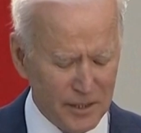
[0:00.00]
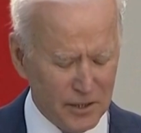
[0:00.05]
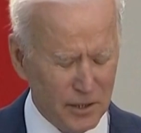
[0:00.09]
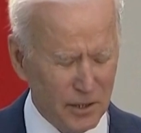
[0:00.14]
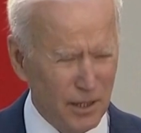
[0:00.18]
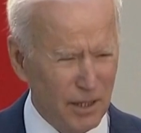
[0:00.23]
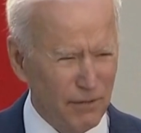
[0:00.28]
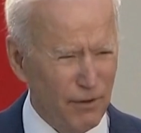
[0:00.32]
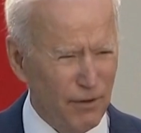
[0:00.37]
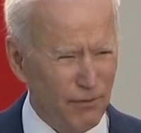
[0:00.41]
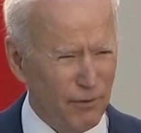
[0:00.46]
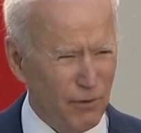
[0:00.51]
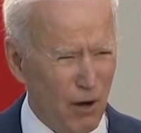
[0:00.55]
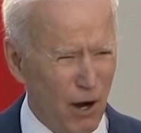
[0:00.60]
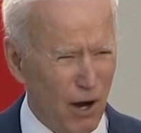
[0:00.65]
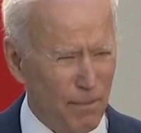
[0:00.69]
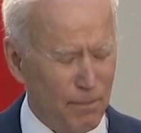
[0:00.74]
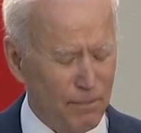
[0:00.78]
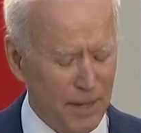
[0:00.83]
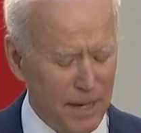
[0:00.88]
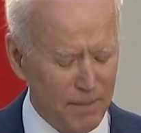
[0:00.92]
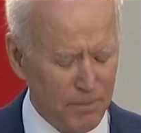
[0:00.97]
can deliver for
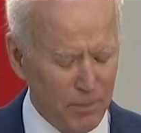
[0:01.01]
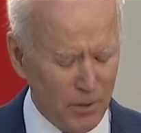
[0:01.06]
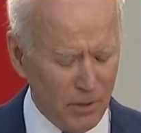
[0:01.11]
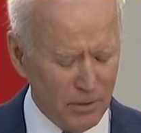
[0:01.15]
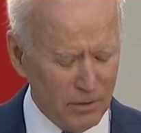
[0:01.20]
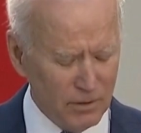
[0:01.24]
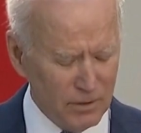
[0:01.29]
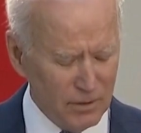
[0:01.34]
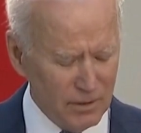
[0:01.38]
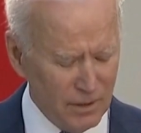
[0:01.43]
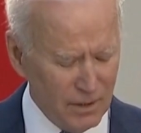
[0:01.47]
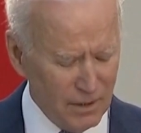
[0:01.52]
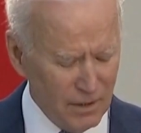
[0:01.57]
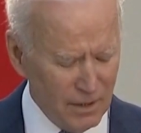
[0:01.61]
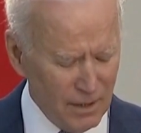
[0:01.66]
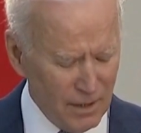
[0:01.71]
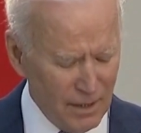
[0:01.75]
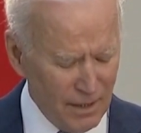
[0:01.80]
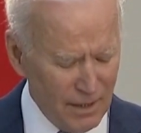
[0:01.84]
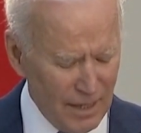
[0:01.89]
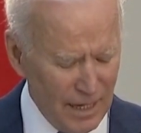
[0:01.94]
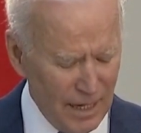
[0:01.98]
our people
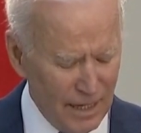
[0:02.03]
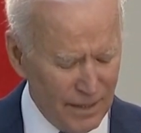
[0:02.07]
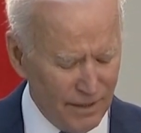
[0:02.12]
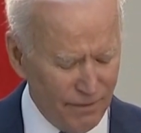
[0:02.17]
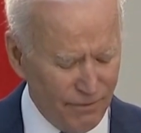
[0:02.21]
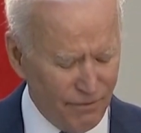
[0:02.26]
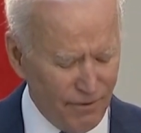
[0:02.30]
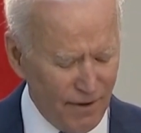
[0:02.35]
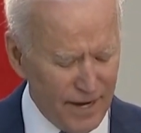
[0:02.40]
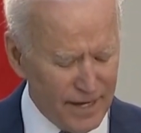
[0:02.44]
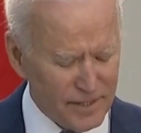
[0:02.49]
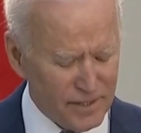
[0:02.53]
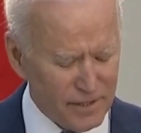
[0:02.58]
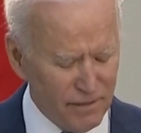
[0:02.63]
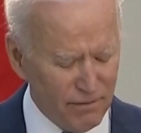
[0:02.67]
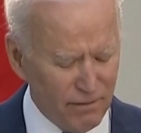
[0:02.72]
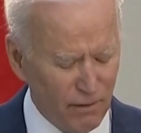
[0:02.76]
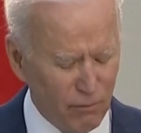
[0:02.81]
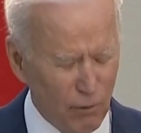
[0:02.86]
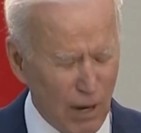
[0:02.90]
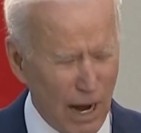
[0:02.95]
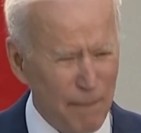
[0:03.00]
and the face
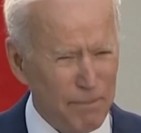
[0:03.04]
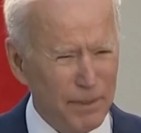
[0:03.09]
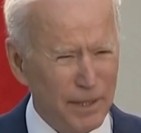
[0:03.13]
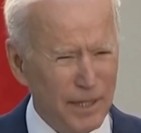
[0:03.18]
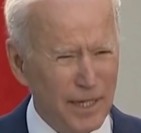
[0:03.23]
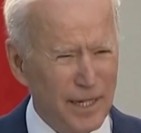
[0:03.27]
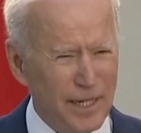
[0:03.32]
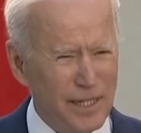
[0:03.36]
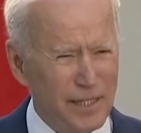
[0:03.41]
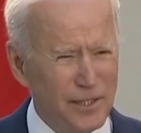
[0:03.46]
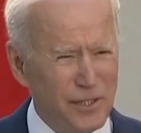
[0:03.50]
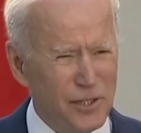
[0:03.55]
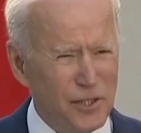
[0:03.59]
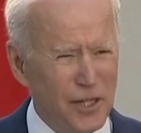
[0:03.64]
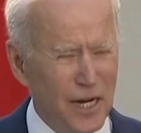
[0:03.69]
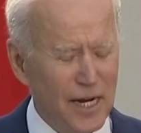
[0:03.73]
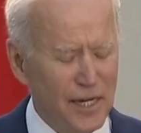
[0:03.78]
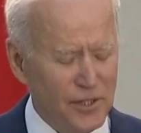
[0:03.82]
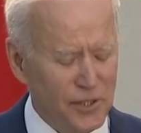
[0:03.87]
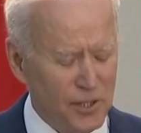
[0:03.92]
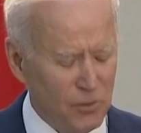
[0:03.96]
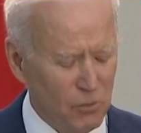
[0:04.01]
of a rapidly
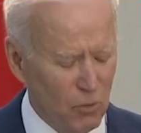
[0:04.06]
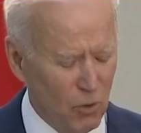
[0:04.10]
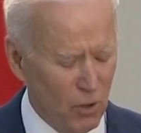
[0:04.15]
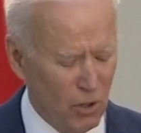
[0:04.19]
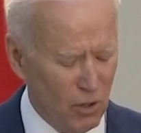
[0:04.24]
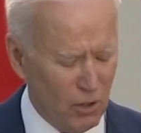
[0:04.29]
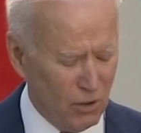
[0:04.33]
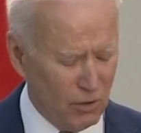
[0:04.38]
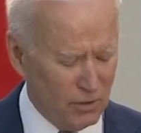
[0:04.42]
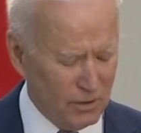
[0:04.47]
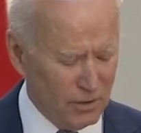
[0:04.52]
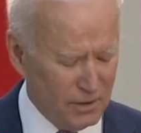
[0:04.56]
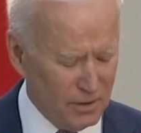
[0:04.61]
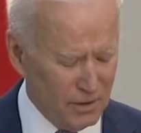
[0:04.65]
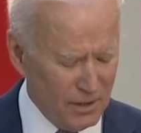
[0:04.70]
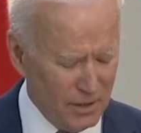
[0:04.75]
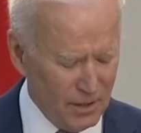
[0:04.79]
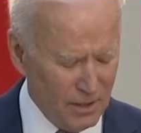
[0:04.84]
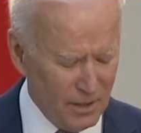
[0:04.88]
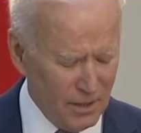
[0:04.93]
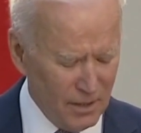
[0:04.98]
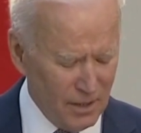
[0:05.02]
changing world.
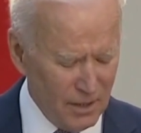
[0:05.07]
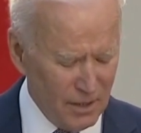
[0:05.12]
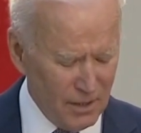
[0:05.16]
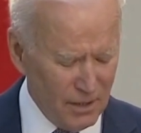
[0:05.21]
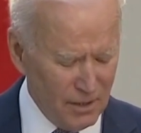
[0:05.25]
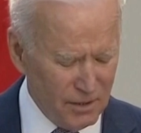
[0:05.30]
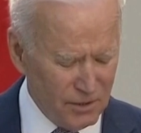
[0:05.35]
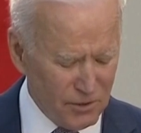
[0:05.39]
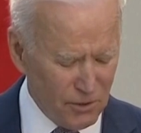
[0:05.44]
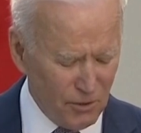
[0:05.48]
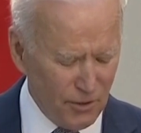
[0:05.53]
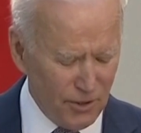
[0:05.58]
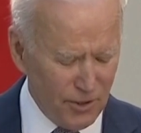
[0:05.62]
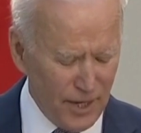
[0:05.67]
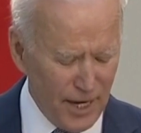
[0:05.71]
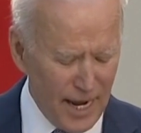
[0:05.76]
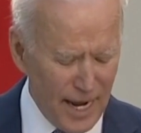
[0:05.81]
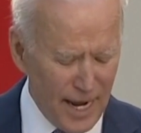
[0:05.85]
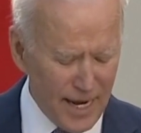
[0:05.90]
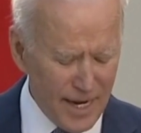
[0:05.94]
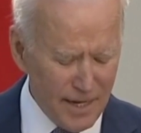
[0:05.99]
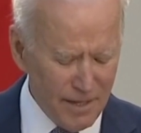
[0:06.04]
So
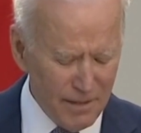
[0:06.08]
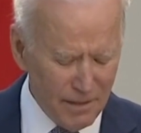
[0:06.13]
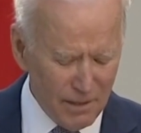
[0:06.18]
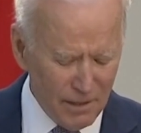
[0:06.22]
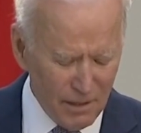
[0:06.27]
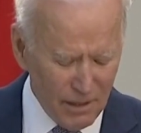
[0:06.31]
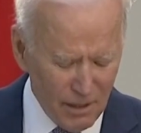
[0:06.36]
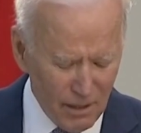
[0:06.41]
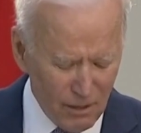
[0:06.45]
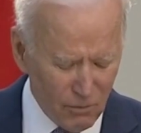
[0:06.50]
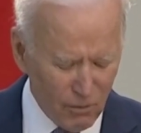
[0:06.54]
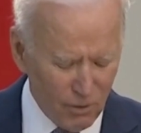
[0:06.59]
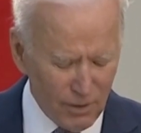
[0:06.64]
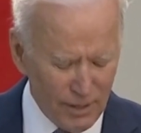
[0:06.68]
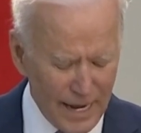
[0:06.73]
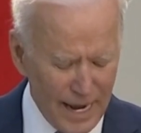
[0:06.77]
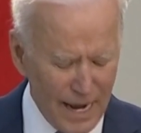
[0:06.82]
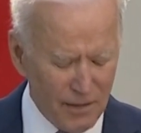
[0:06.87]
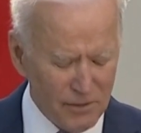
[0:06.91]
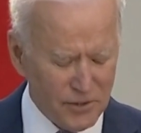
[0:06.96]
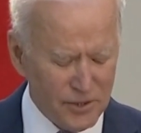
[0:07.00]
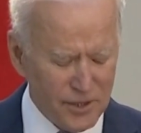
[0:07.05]
today, we're
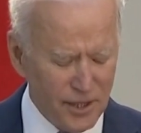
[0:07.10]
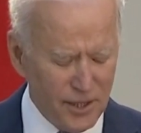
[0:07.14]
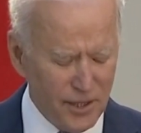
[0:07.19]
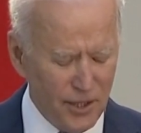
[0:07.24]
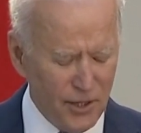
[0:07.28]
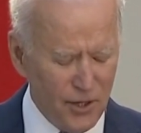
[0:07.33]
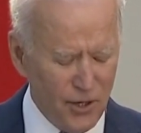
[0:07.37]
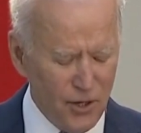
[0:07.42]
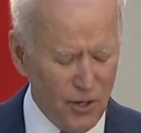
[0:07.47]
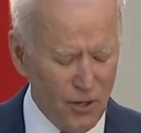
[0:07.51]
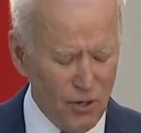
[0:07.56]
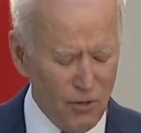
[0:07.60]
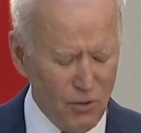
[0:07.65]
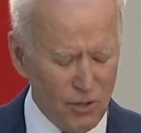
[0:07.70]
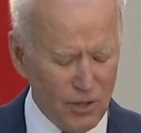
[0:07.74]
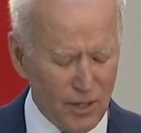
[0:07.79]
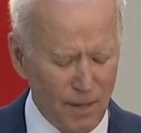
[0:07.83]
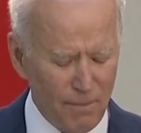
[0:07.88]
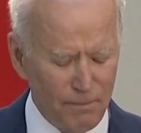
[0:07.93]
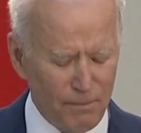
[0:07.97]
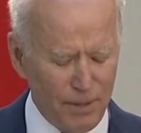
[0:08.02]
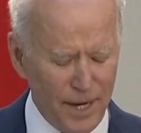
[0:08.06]
announcing a new
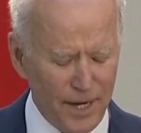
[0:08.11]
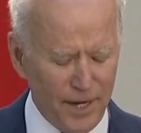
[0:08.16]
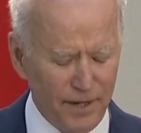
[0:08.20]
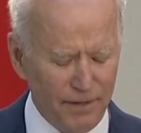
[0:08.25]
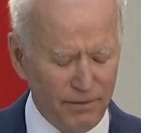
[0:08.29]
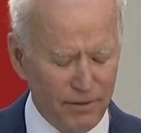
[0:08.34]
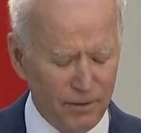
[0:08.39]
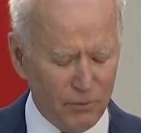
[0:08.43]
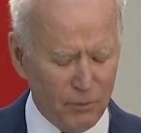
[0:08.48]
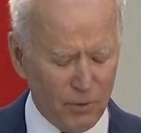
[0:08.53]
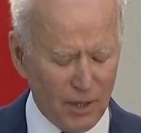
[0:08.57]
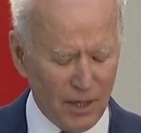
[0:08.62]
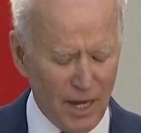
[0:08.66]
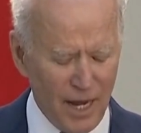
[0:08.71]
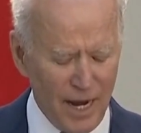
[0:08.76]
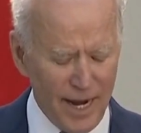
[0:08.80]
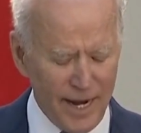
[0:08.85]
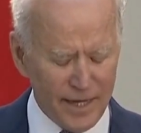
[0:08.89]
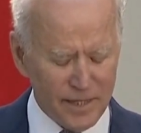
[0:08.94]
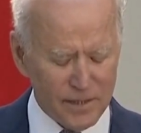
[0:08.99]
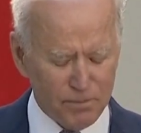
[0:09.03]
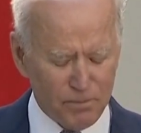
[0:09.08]
competitive and
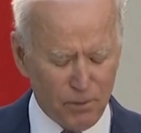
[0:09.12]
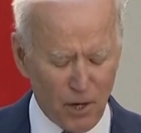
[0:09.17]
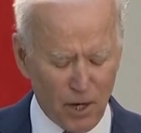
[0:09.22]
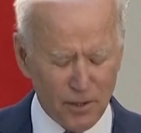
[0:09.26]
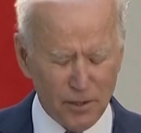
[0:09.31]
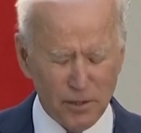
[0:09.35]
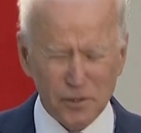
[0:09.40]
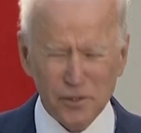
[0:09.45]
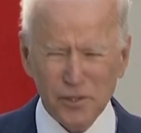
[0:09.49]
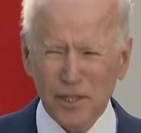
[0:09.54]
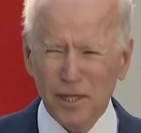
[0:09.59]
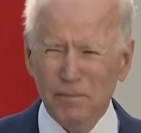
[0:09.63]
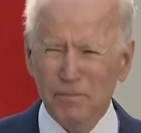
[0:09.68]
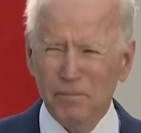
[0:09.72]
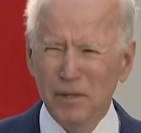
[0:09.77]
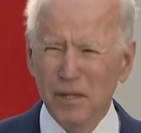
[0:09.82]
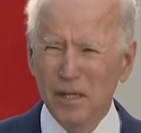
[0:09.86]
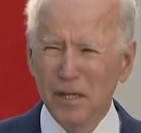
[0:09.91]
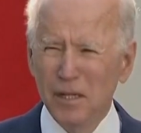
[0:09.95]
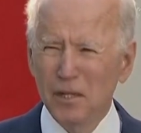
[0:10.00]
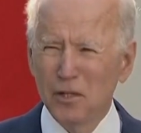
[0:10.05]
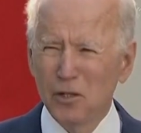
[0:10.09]
reliance partnership,
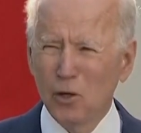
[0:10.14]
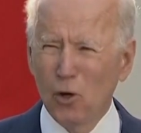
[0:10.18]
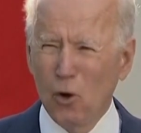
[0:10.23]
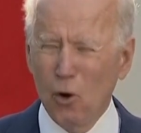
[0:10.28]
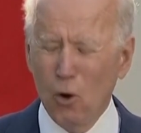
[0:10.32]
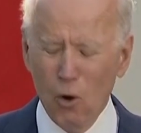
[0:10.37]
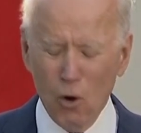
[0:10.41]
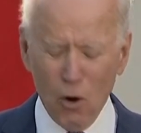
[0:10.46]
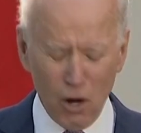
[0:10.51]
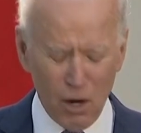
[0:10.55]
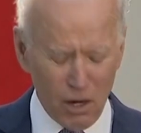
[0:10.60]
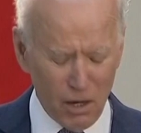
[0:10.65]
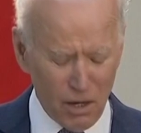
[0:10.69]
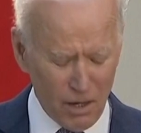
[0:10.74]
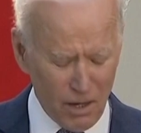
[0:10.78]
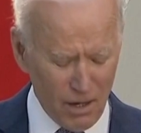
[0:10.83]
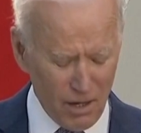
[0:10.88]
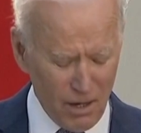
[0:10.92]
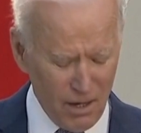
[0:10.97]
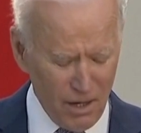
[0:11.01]
CORE,